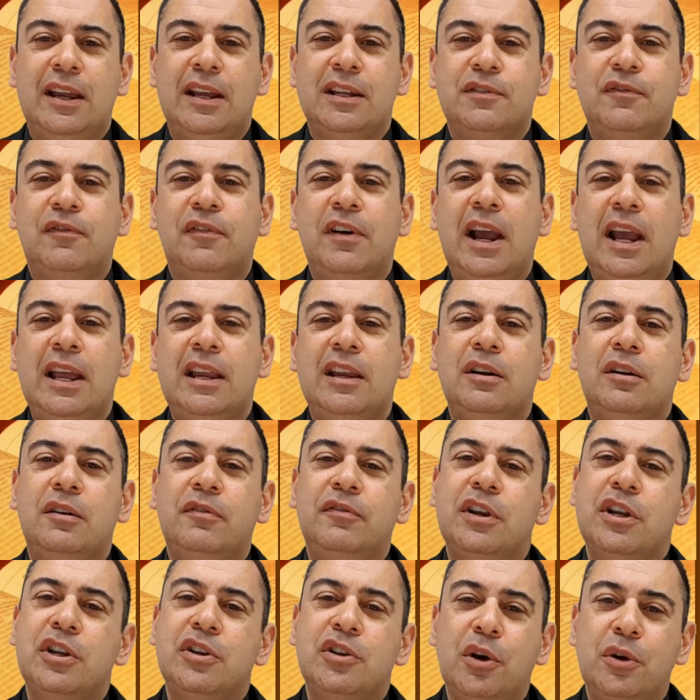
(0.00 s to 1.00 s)
It's failure
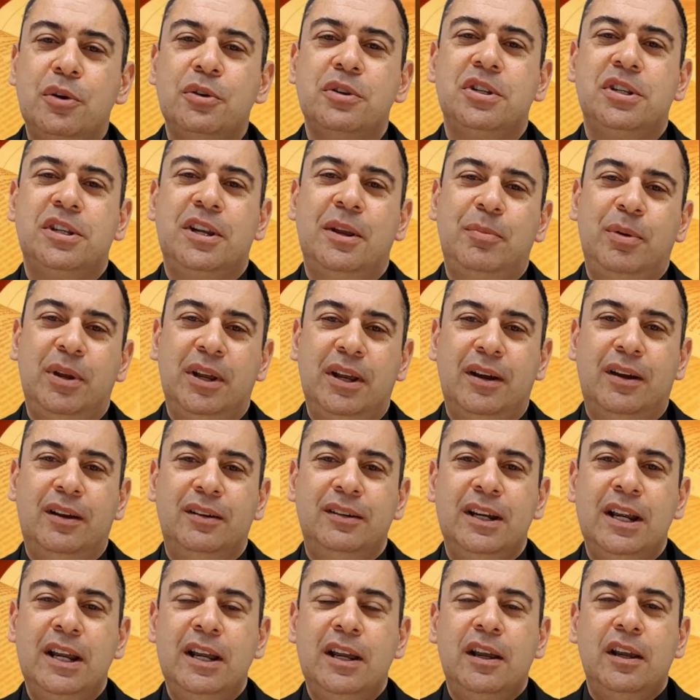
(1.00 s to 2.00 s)
if you don't step
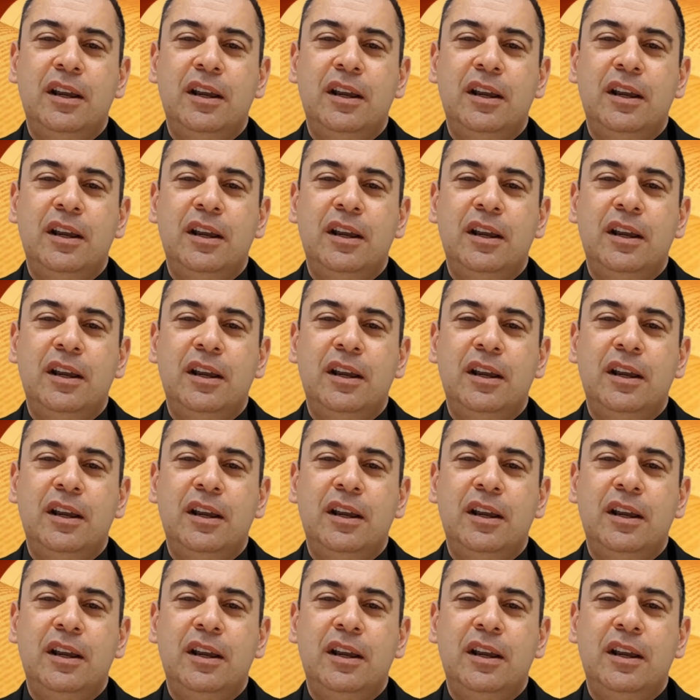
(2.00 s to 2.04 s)
out.